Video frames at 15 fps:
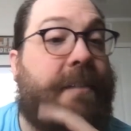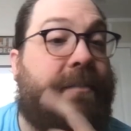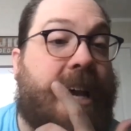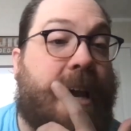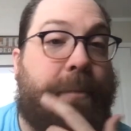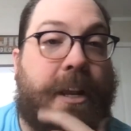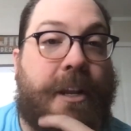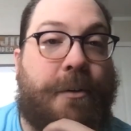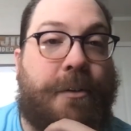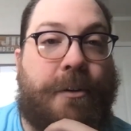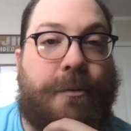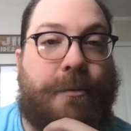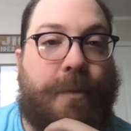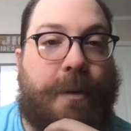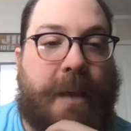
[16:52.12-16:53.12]
have not, but I know
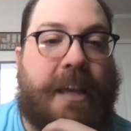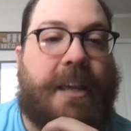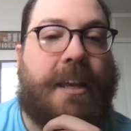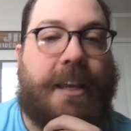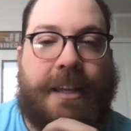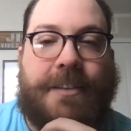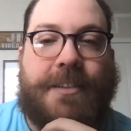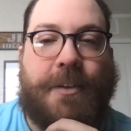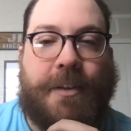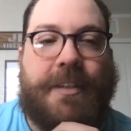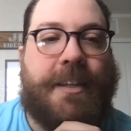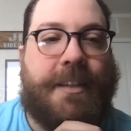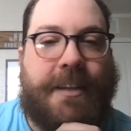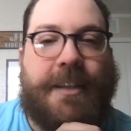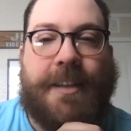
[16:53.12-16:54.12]
they're remaking it, so
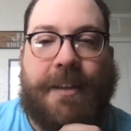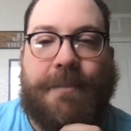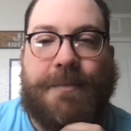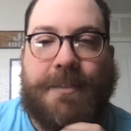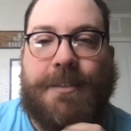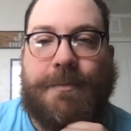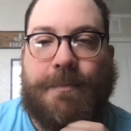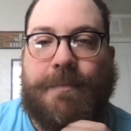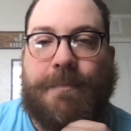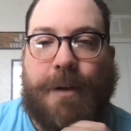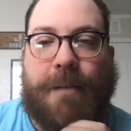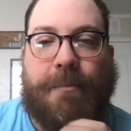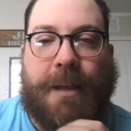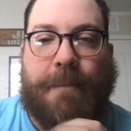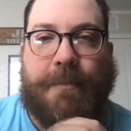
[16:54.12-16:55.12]
that's
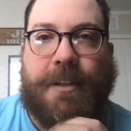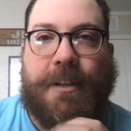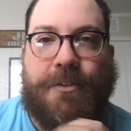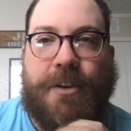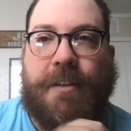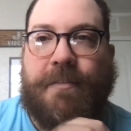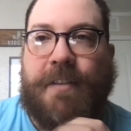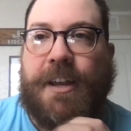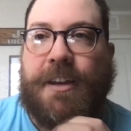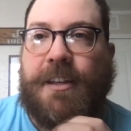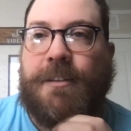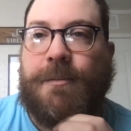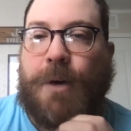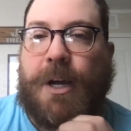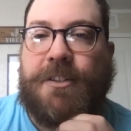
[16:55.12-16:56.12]
probably I'm going to try to find
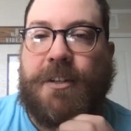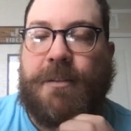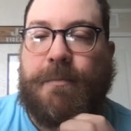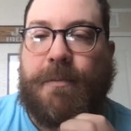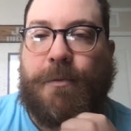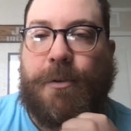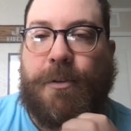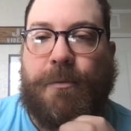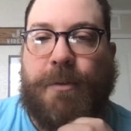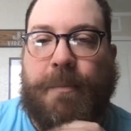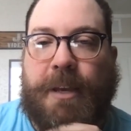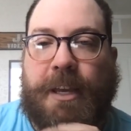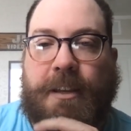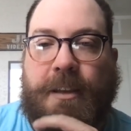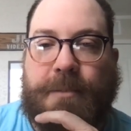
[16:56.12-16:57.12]
it and watch it before the
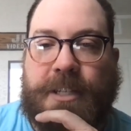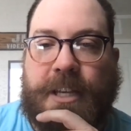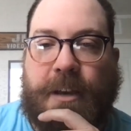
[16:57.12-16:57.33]
remake comes